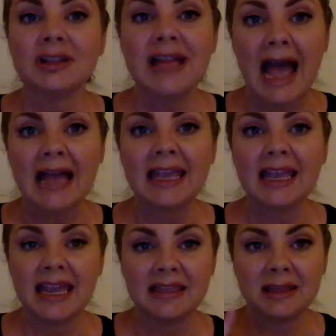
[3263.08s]
you're
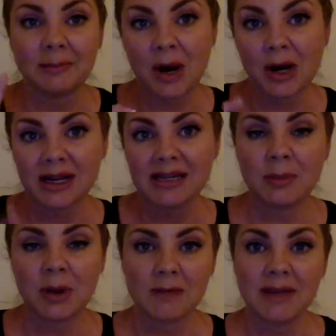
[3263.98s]
lacking in the
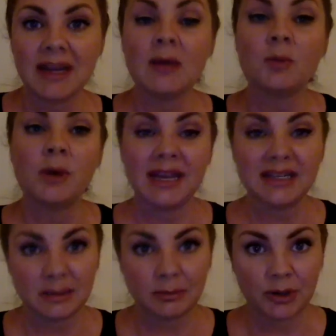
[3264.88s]
party department
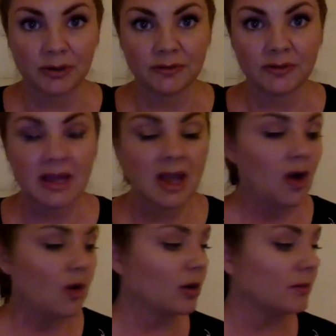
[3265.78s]
and we need to improve.
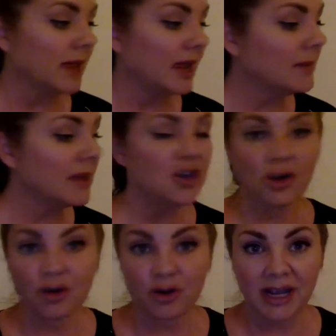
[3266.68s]
Or
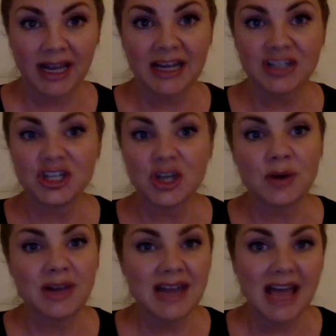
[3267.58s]
maybe your grid
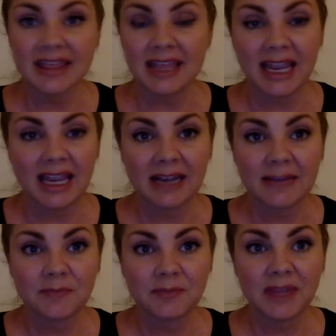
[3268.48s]
showed
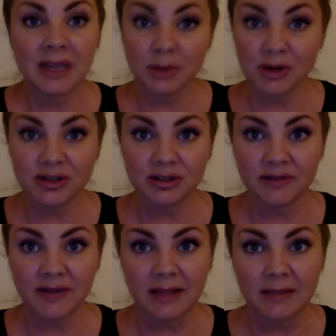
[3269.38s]
nothing in
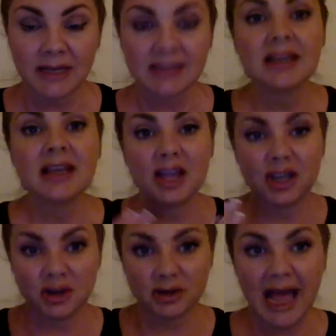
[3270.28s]
personal development.
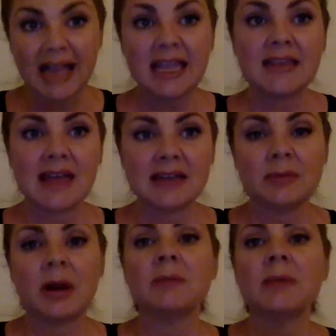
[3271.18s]
You're lacking
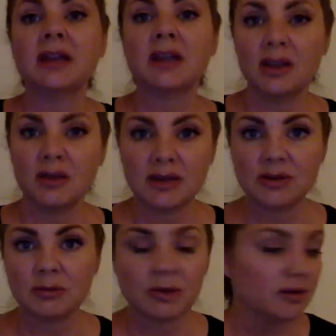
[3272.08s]
in that department.
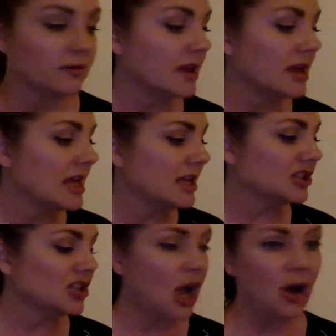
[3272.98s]
You need to improve.
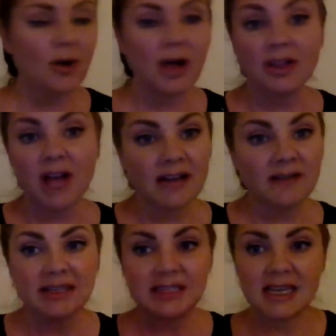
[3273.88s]
So
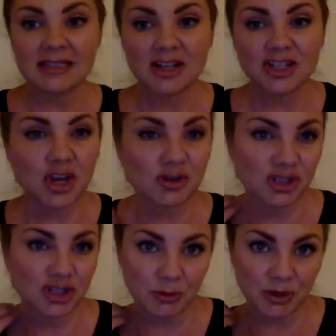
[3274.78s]
a lot of these things, I'll
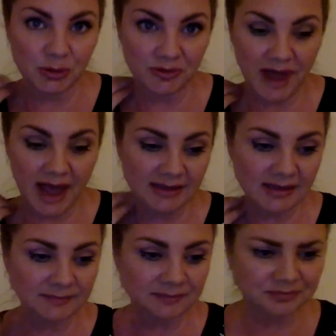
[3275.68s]
just go super duper
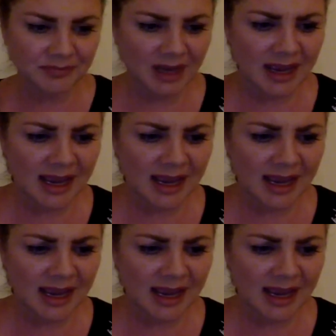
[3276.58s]
fast.